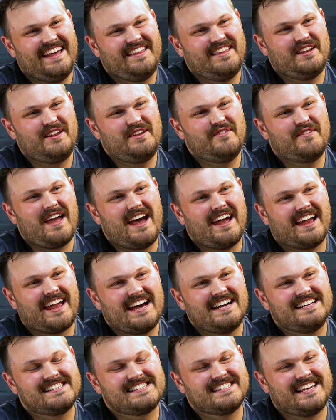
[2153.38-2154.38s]
And then you've got
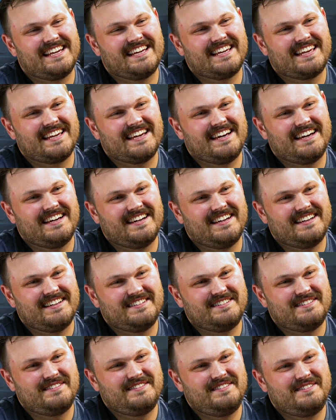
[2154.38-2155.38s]
guys like
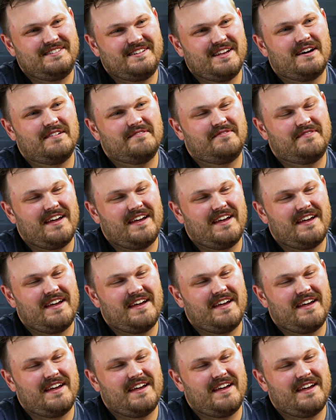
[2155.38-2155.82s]
John